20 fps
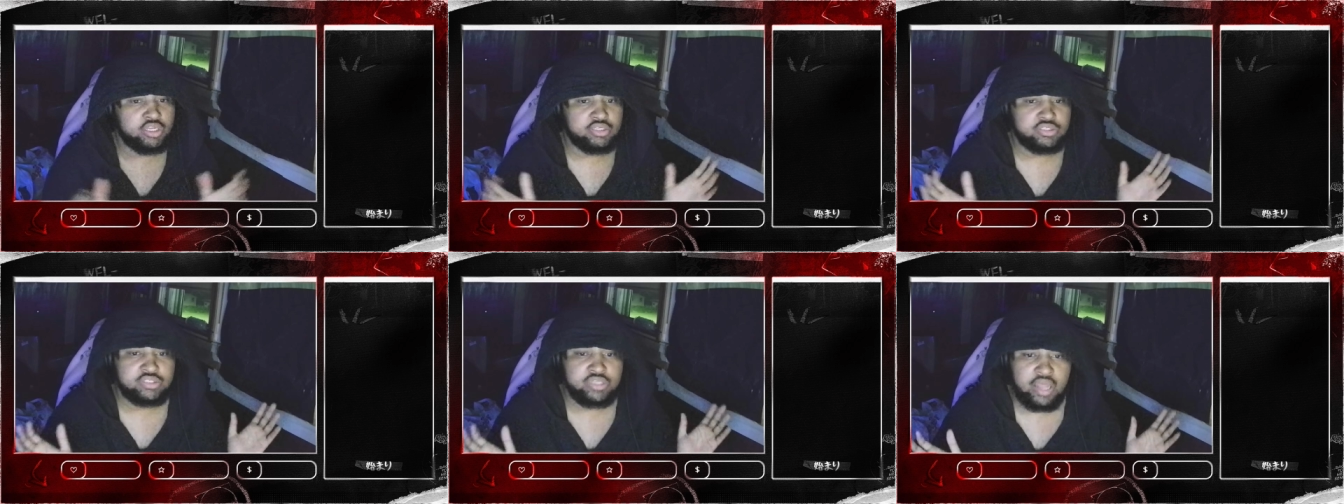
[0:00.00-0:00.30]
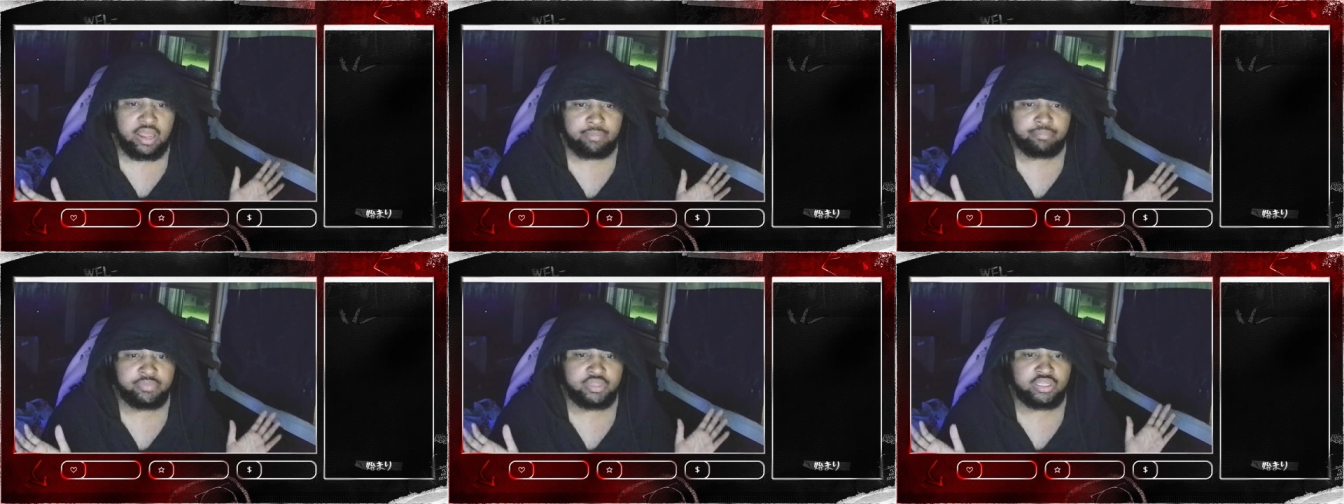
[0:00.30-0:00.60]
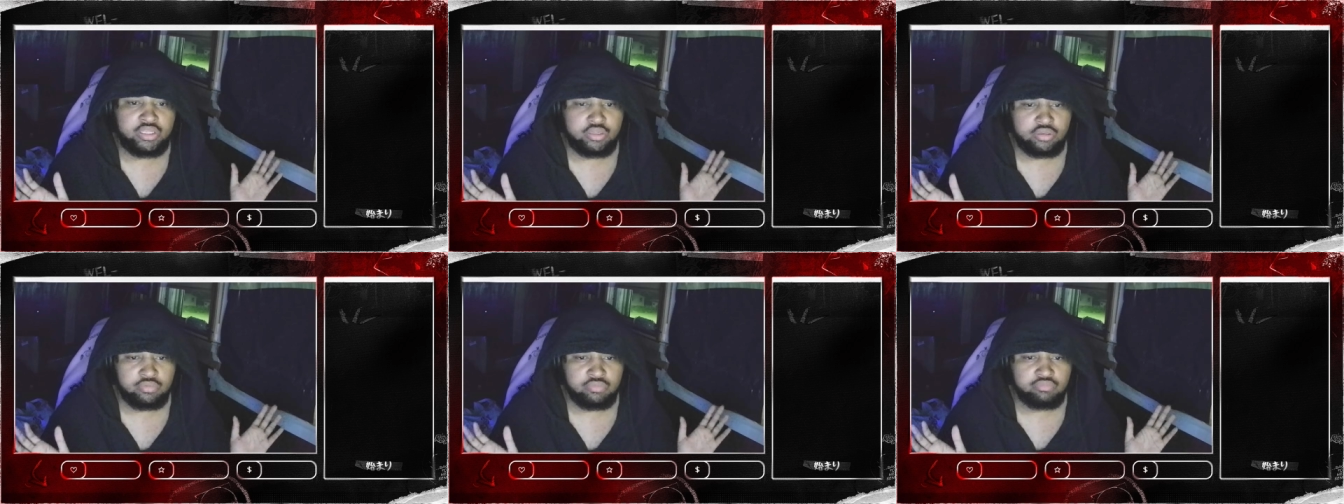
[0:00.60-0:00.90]
stop me.
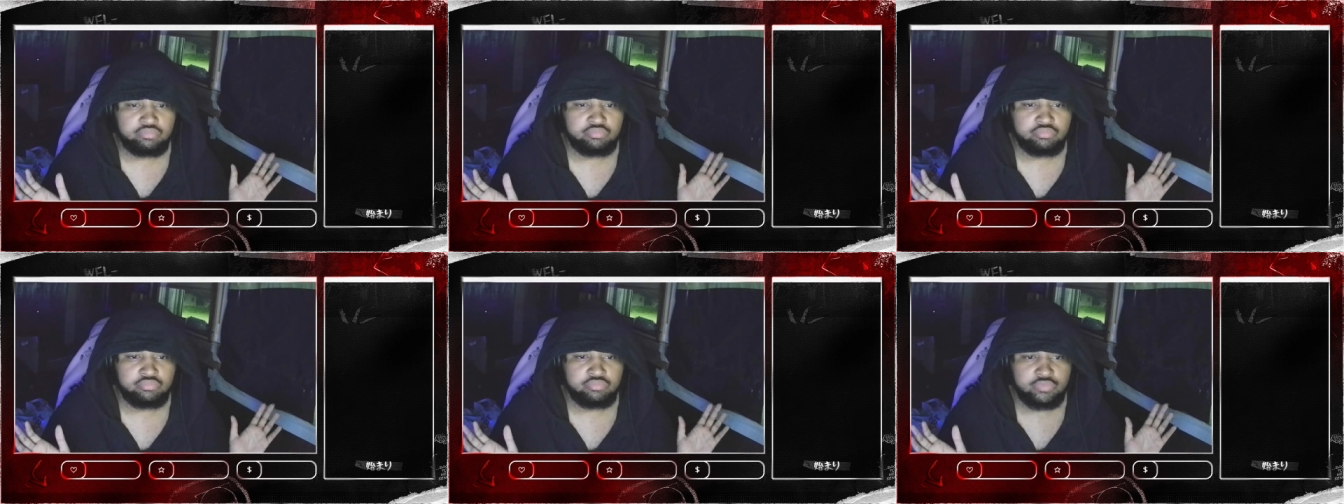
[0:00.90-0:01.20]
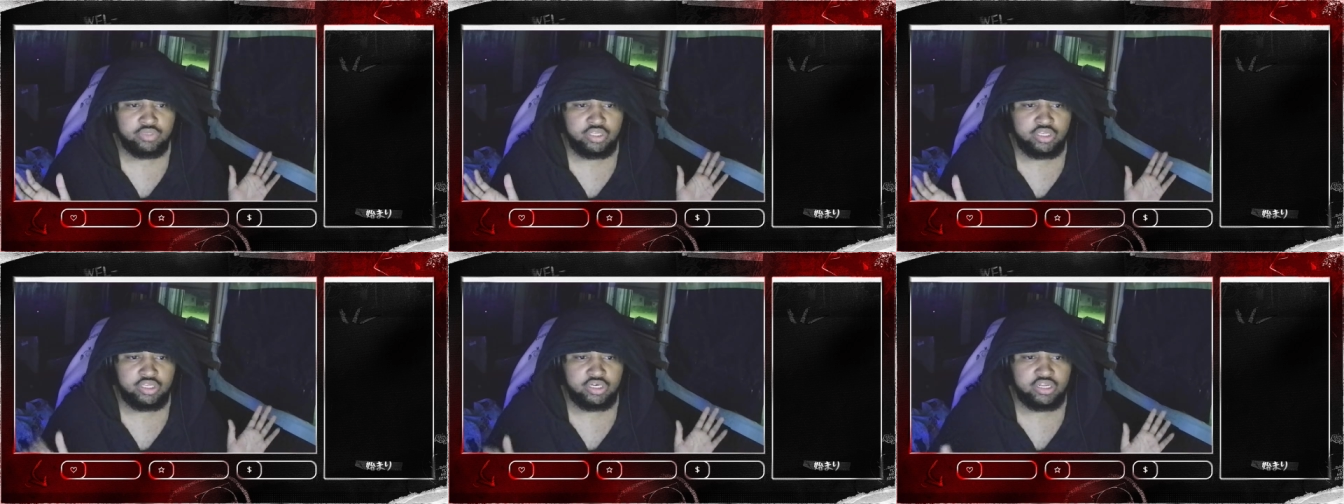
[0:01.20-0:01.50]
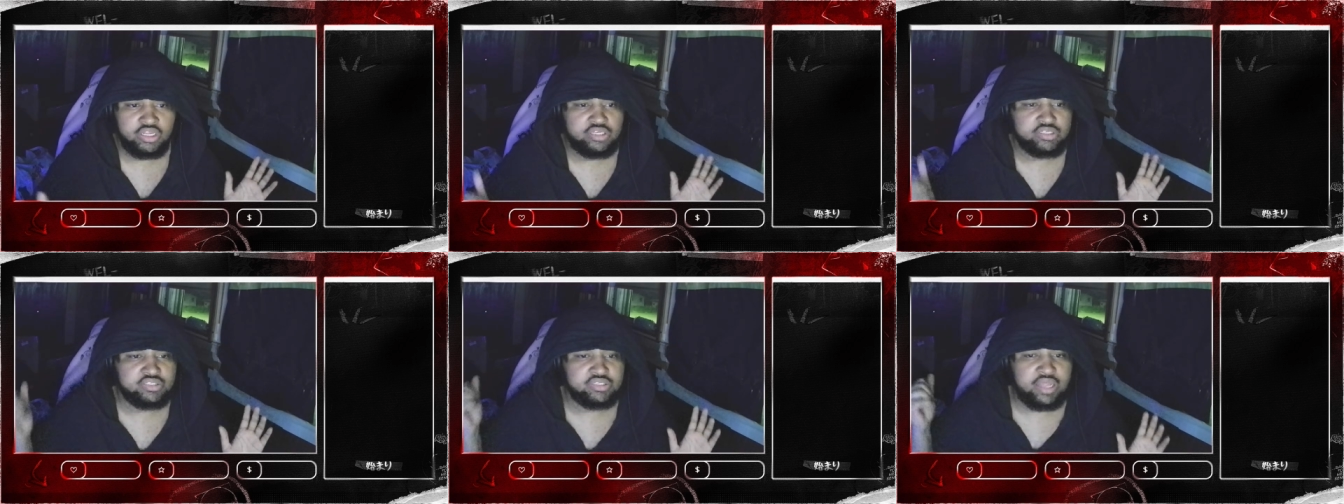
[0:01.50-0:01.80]
He
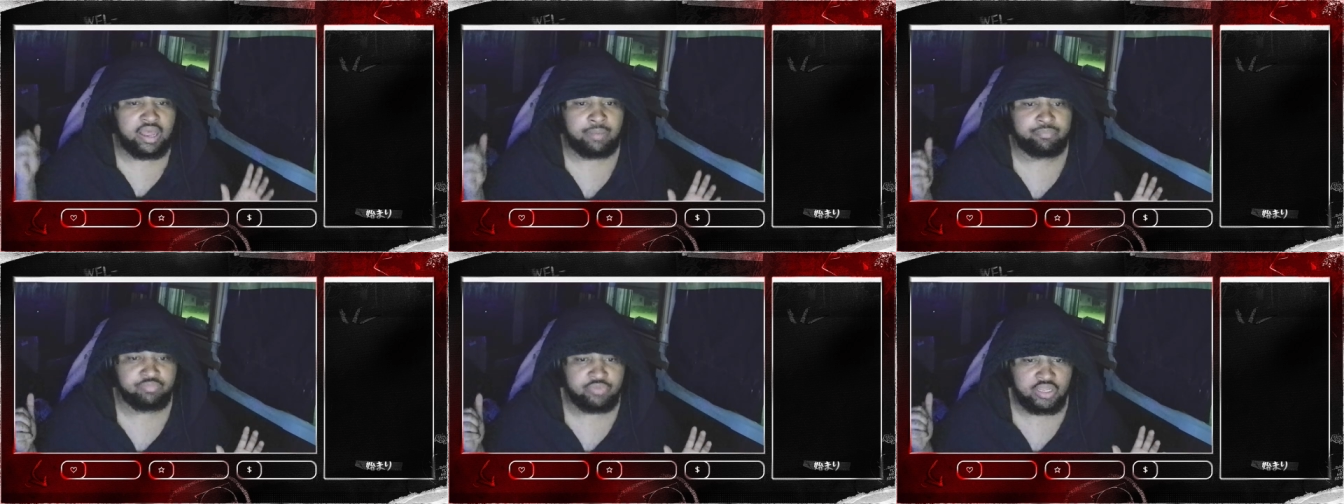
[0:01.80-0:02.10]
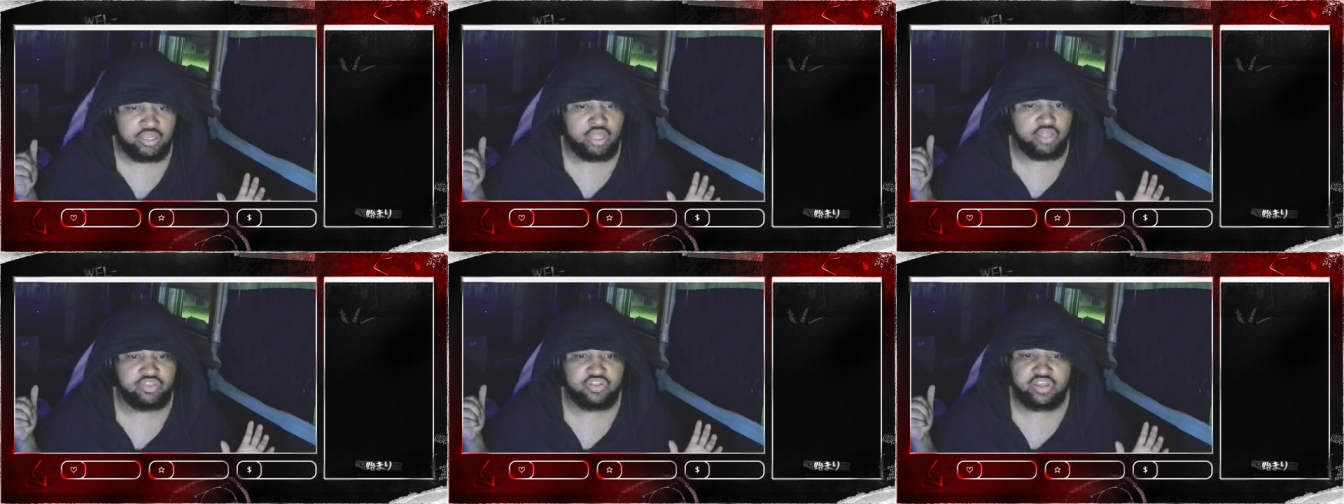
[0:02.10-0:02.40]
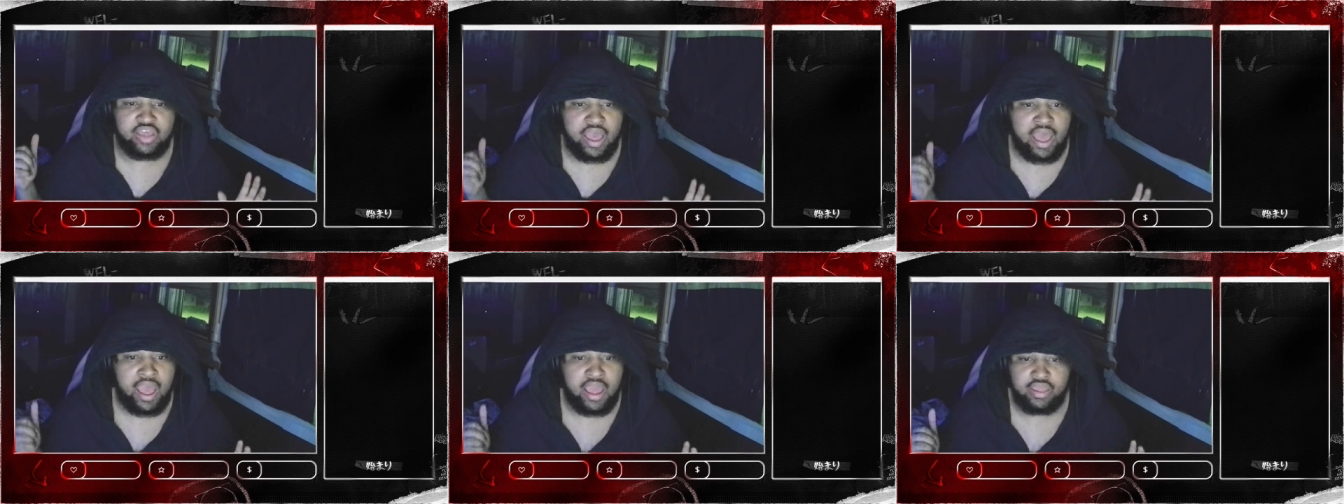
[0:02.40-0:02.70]
didn't stop the other
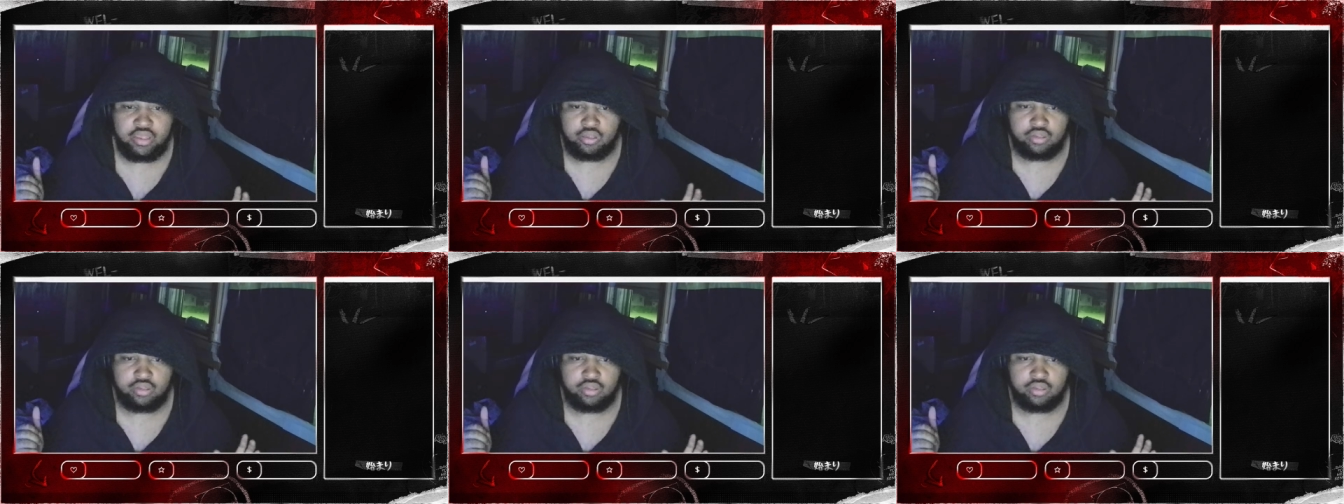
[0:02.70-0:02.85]
guy.